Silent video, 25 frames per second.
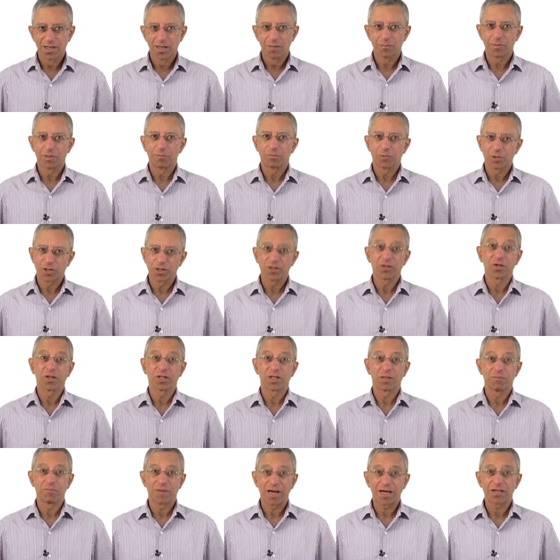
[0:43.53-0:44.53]
but put it on
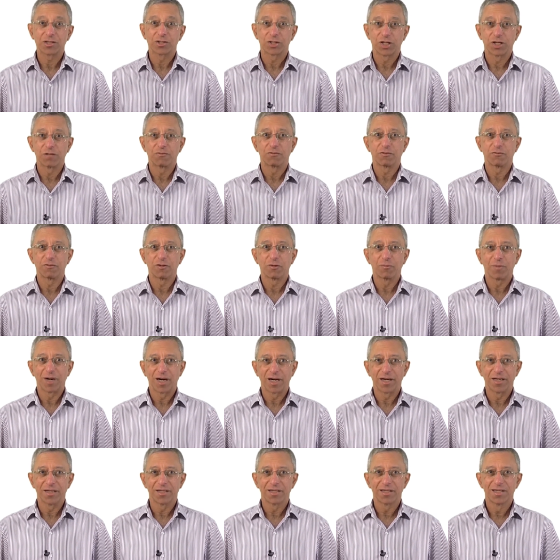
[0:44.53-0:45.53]
the back shelf of your
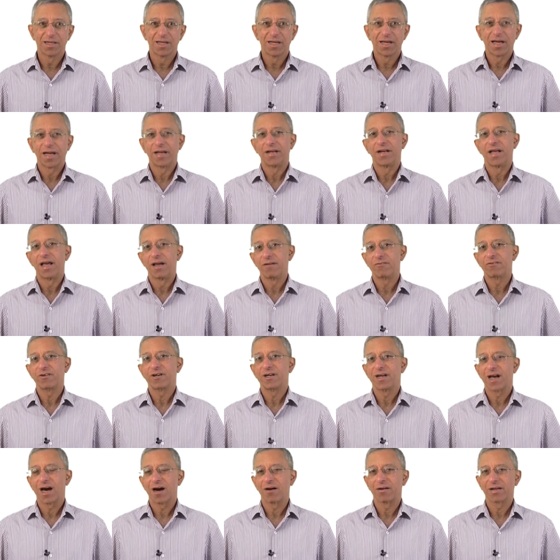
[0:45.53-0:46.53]
mind. And every
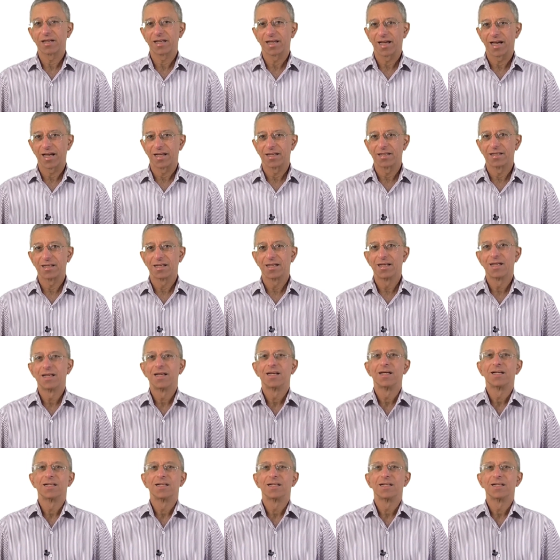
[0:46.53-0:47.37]
now and again,